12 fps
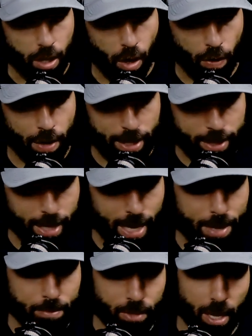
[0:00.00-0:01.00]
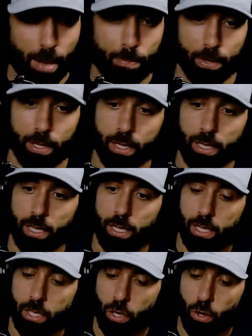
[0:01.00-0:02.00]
on that same topic, you know,